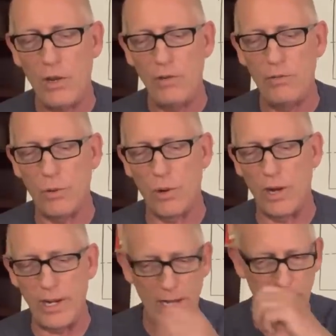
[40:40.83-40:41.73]
for
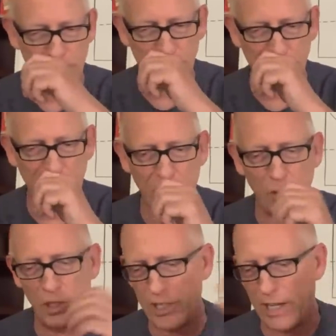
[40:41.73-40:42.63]
an entity
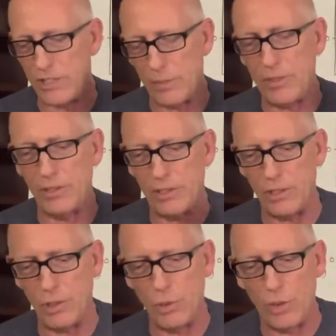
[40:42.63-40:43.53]
which had something to
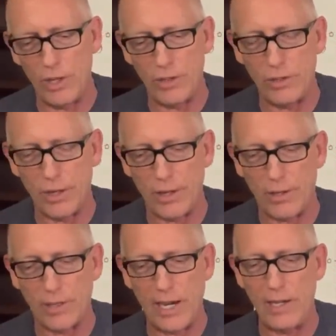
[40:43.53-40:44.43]
do with uh,
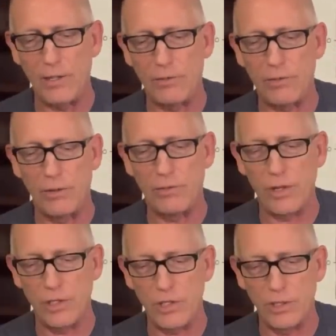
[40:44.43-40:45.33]
gain, of
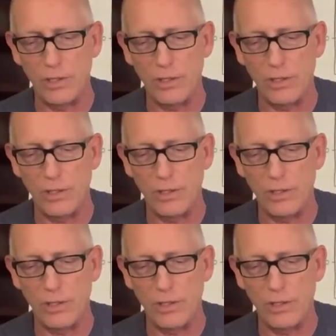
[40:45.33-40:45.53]
function,